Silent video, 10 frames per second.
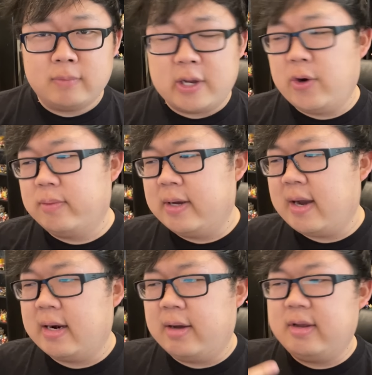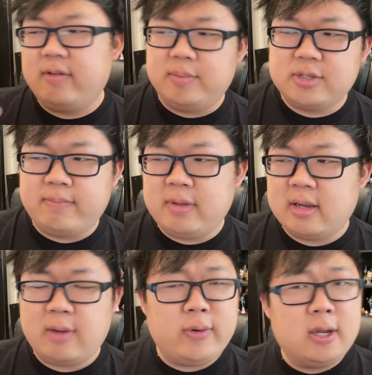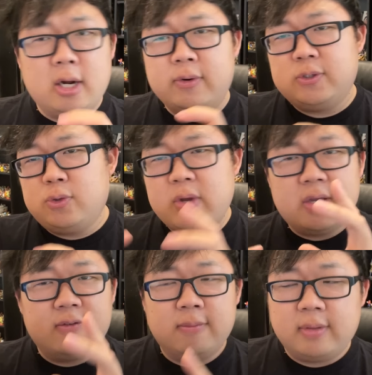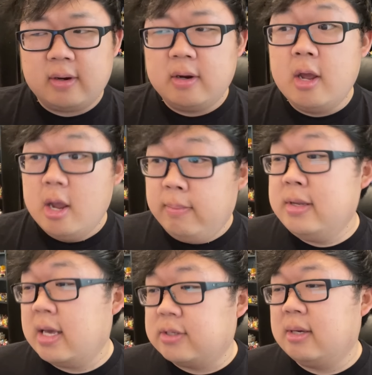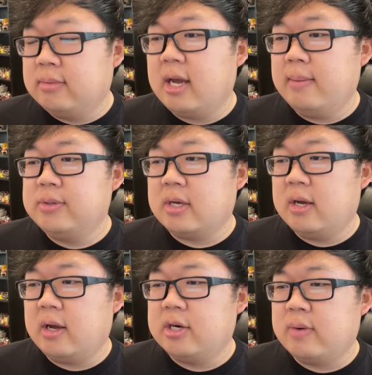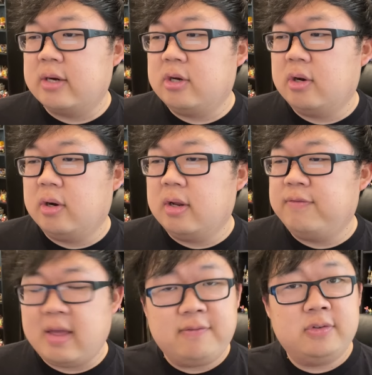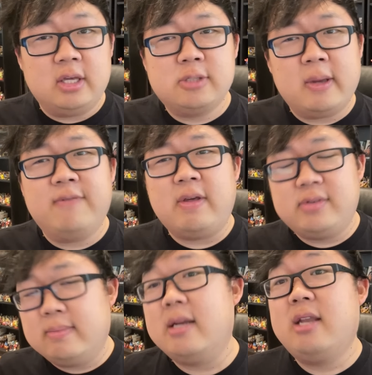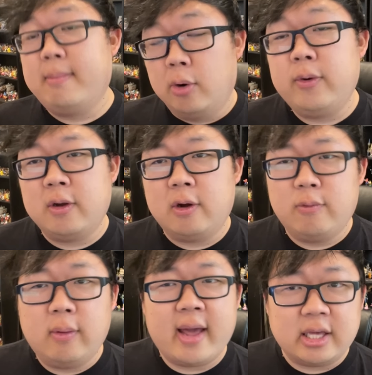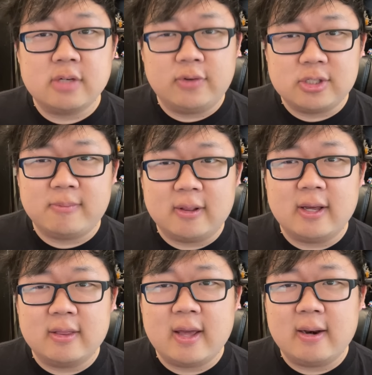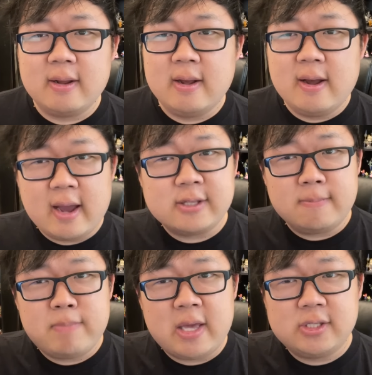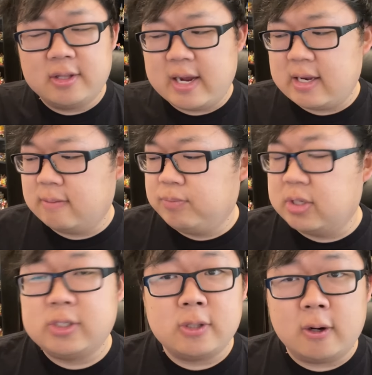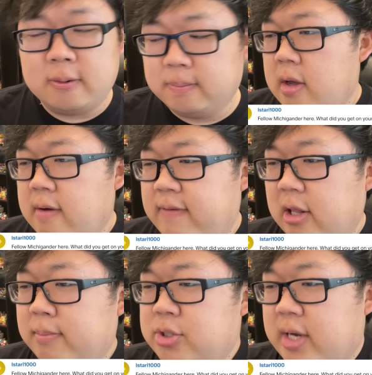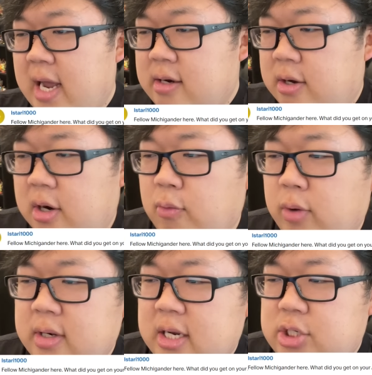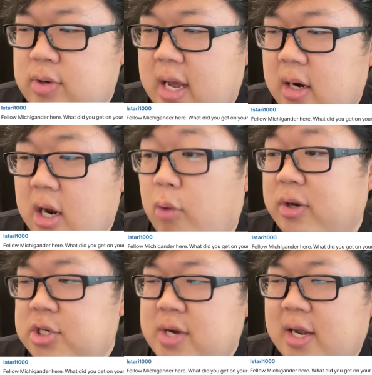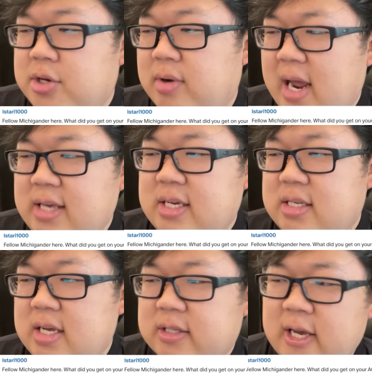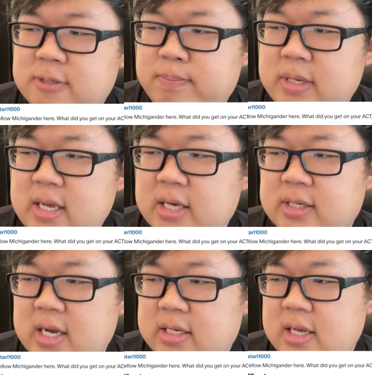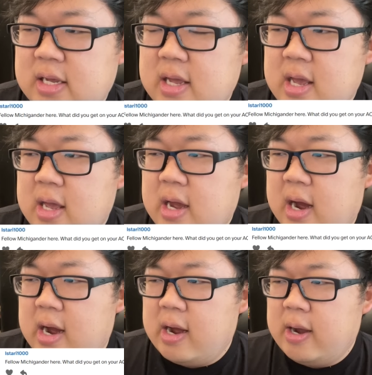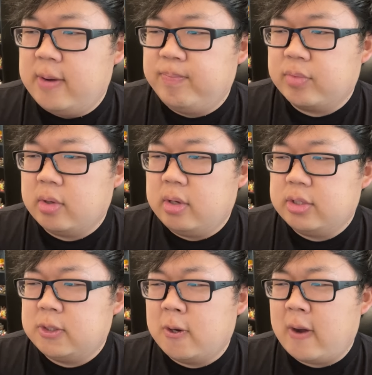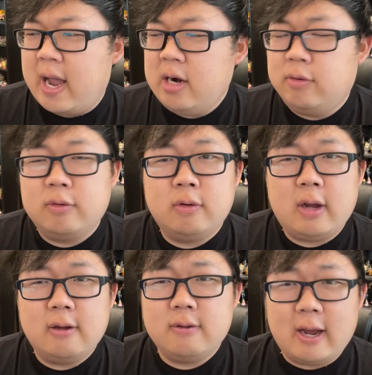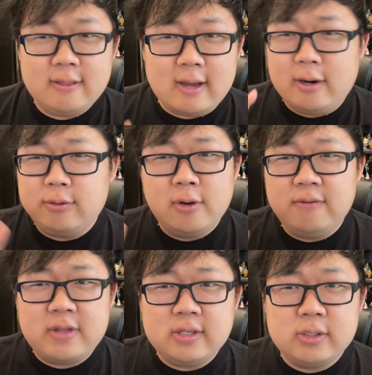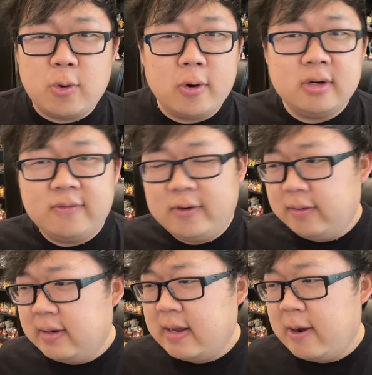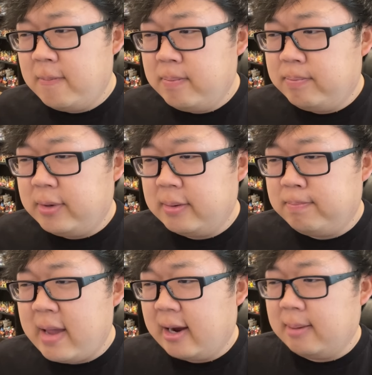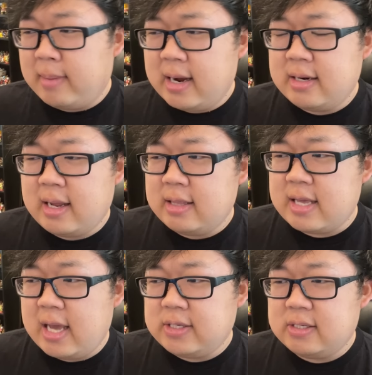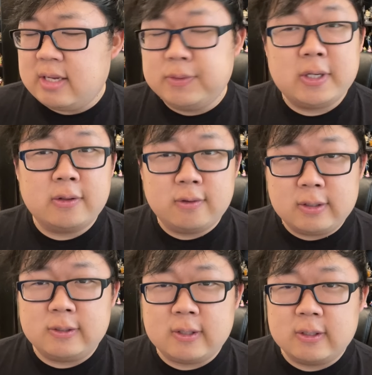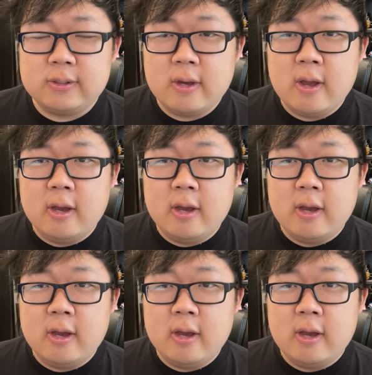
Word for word: I go with my gut. I'll give them something, and we can always tweak it from there. But yeah, sometimes uh, a director, if they've if they've seen my demo reel, will ask for something like that as a baseline to start. Fellow Michigander here, what did you get, or what did you get on your ACT slash PSAT? Um, so I don't, I, I don't know if these score differently now, but back in my day, the ACT was out of 36.